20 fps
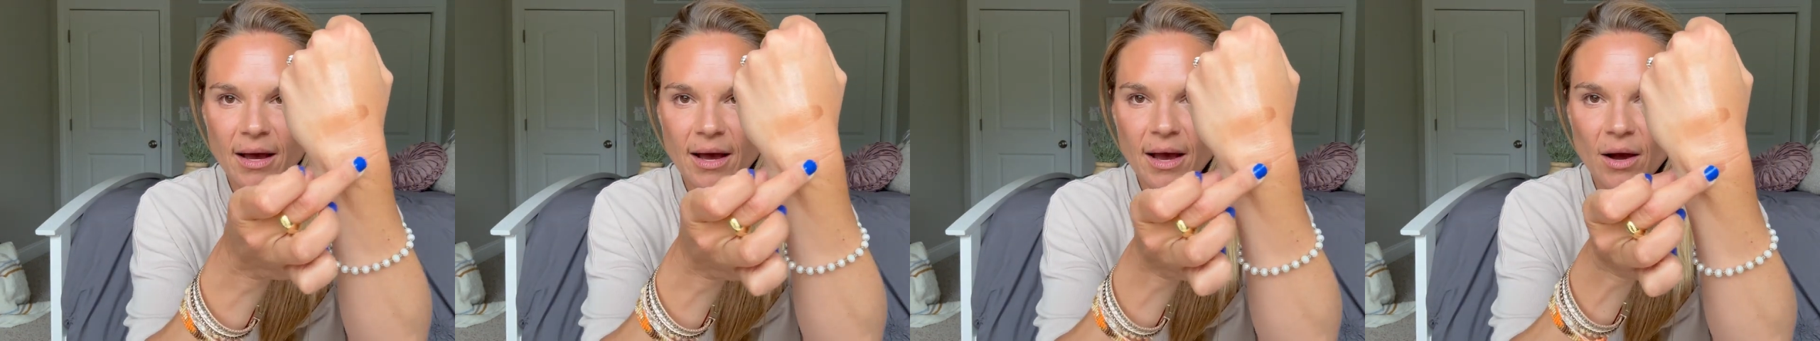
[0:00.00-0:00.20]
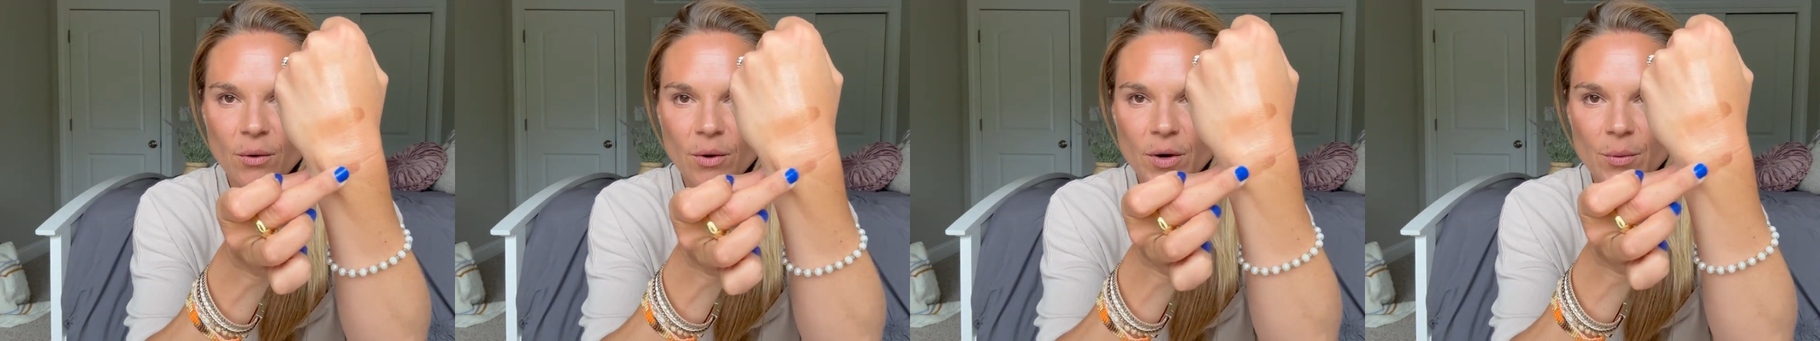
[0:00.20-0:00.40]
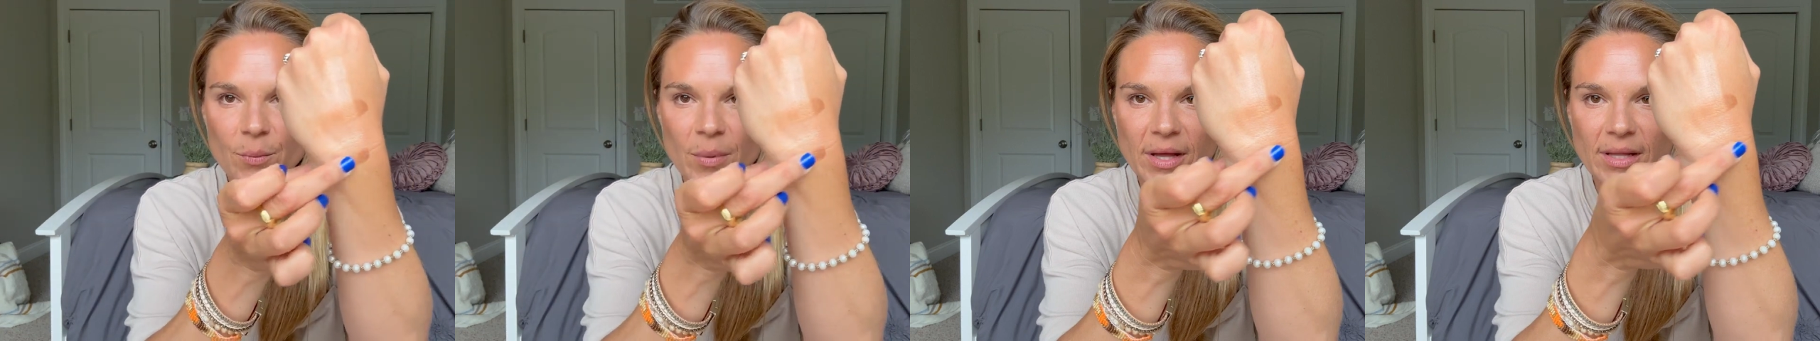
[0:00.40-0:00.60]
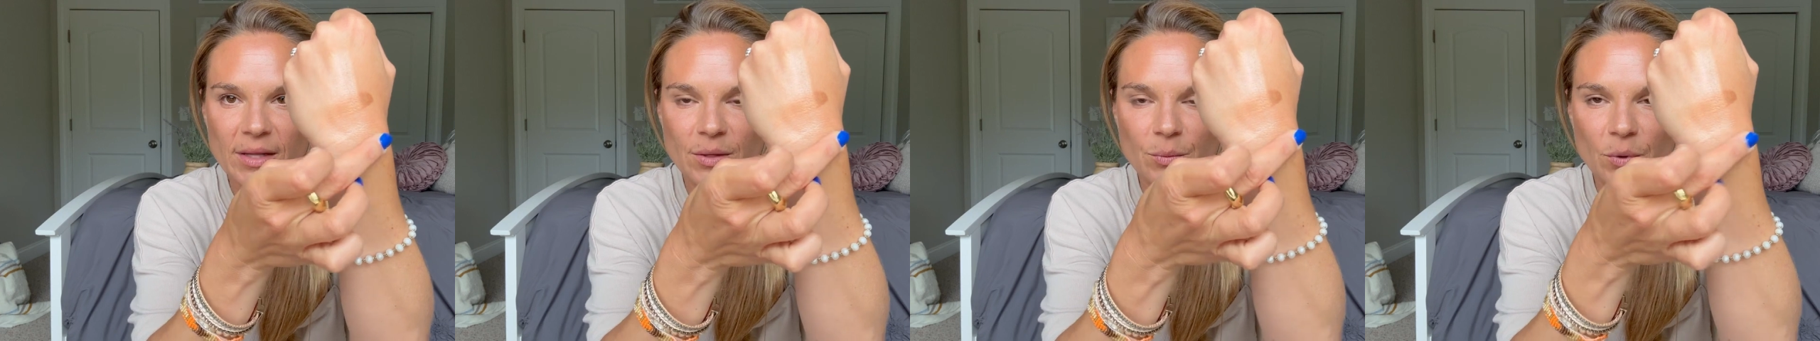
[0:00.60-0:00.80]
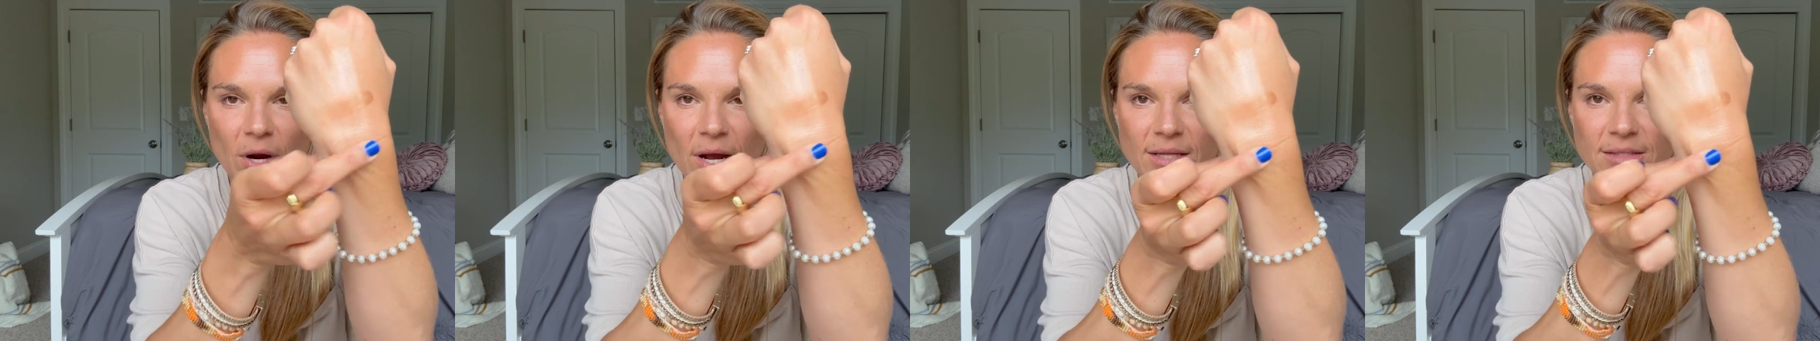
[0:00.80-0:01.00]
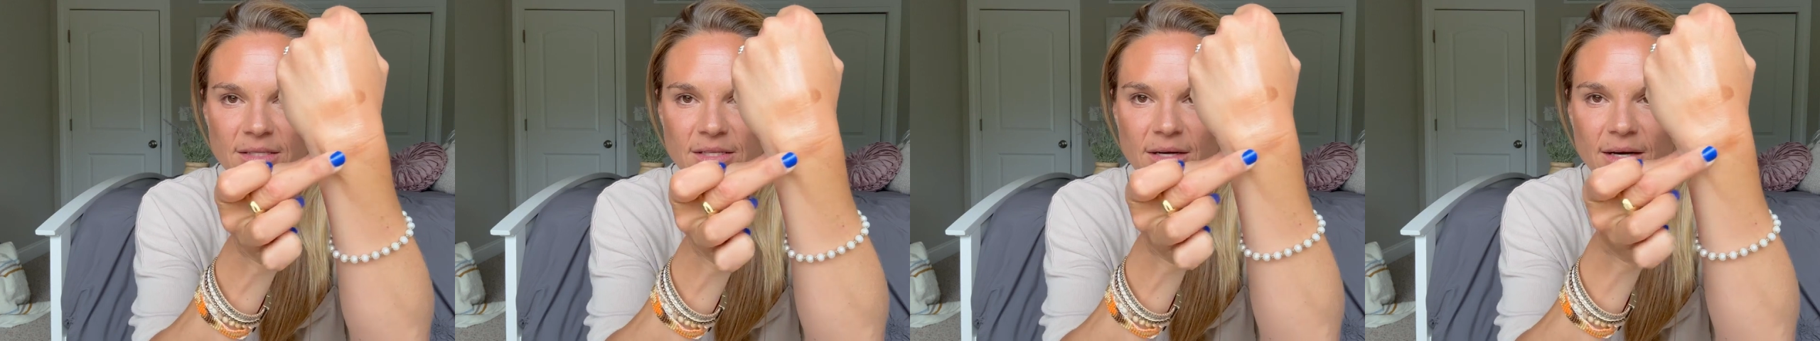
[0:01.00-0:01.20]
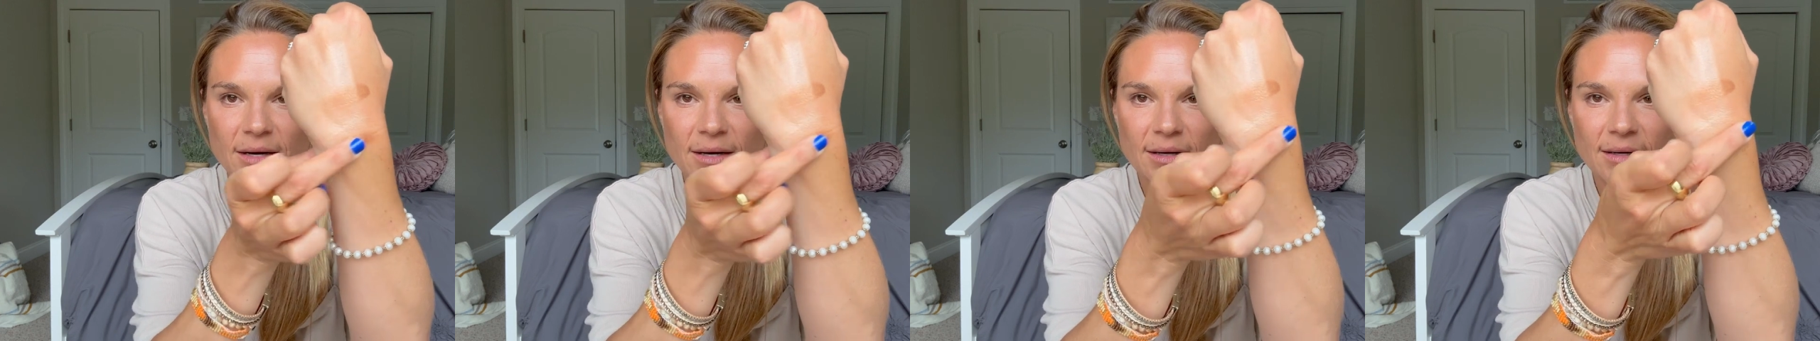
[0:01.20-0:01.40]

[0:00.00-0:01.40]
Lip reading: our Bella bronzer.